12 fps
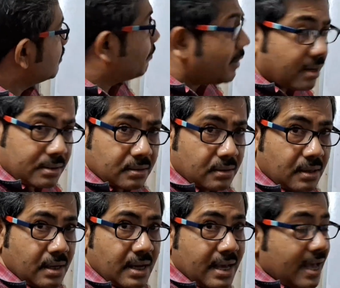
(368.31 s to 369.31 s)
But
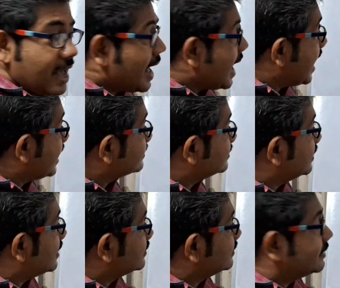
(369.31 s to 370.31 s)
as
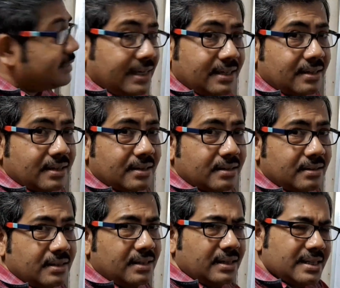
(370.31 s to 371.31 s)
the cylinder
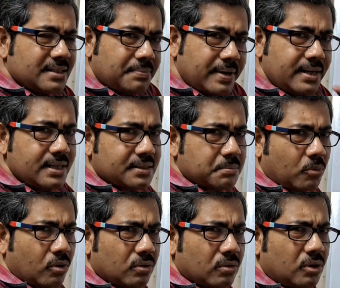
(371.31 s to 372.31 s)
is very
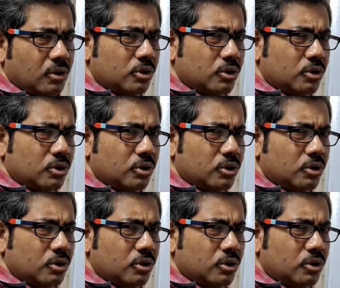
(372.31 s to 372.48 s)
small,